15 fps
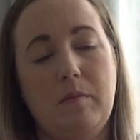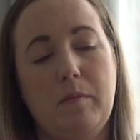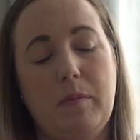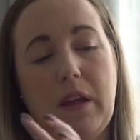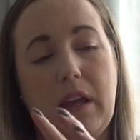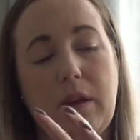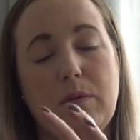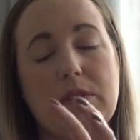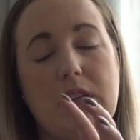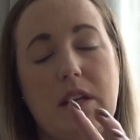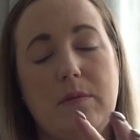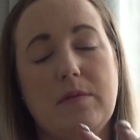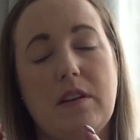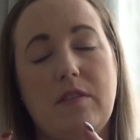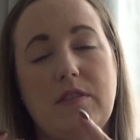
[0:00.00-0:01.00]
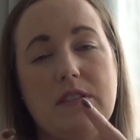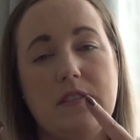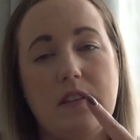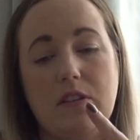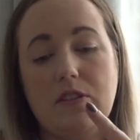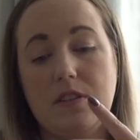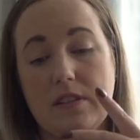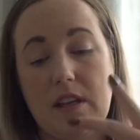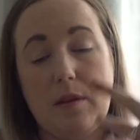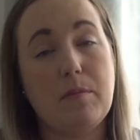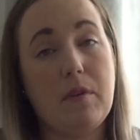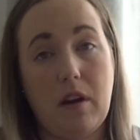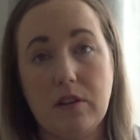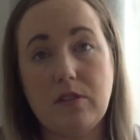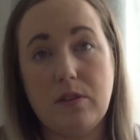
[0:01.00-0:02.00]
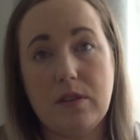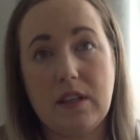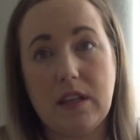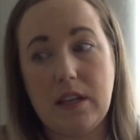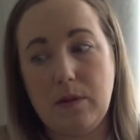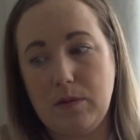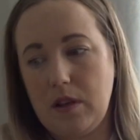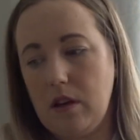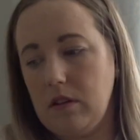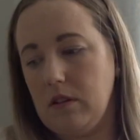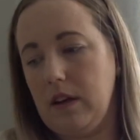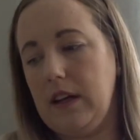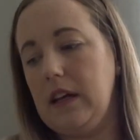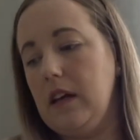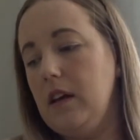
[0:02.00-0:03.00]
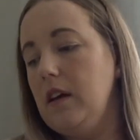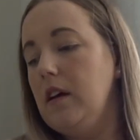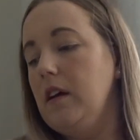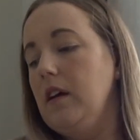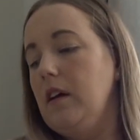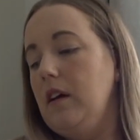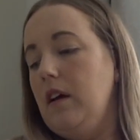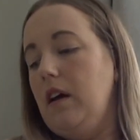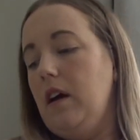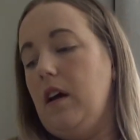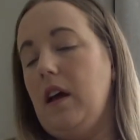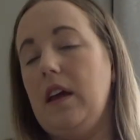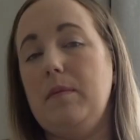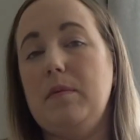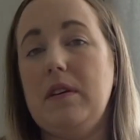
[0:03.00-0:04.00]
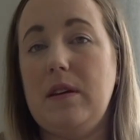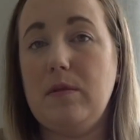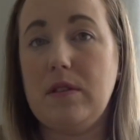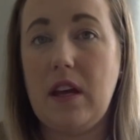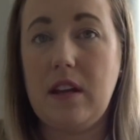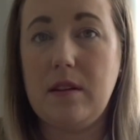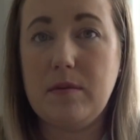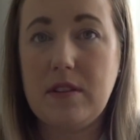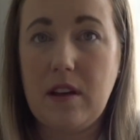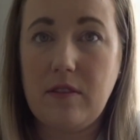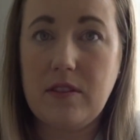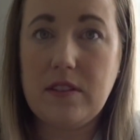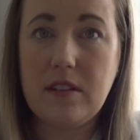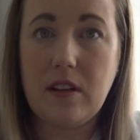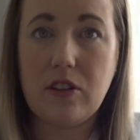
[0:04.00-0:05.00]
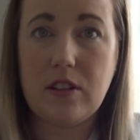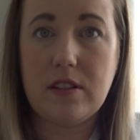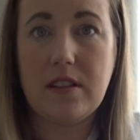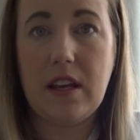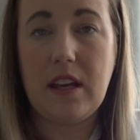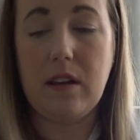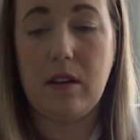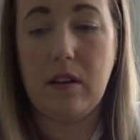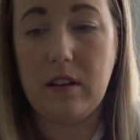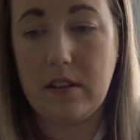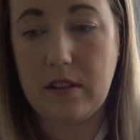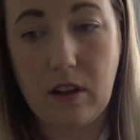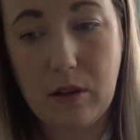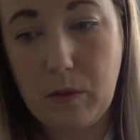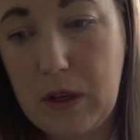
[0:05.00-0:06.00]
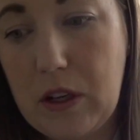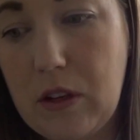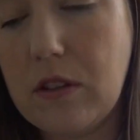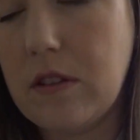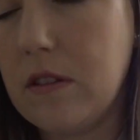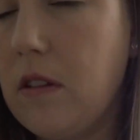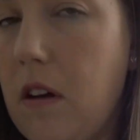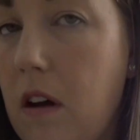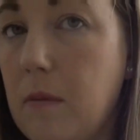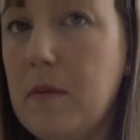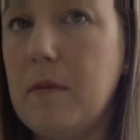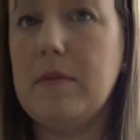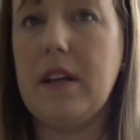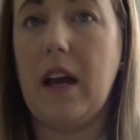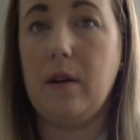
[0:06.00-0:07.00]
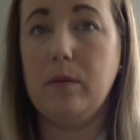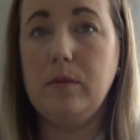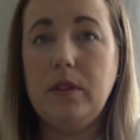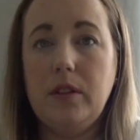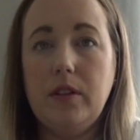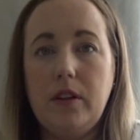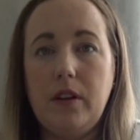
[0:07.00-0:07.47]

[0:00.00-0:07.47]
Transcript: but he was getting himself in such a state. I do think he was hungry, but he was getting himself in such a state, it's like we couldn't calm him down.